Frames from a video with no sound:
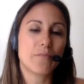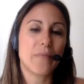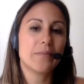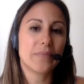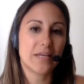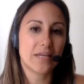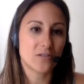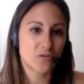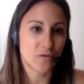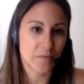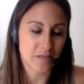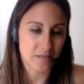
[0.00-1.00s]
that might be
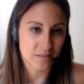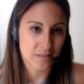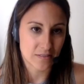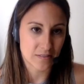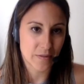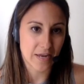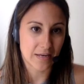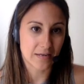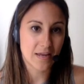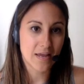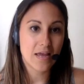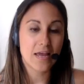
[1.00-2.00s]
contributing to this
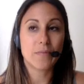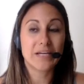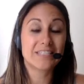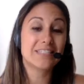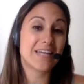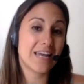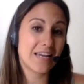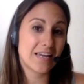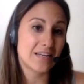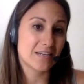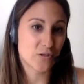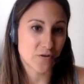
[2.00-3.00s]
pain? Am I staying
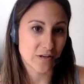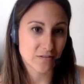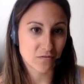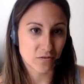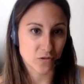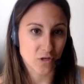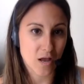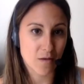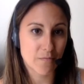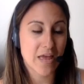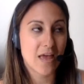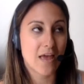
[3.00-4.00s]
in a stressful
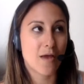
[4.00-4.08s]
job?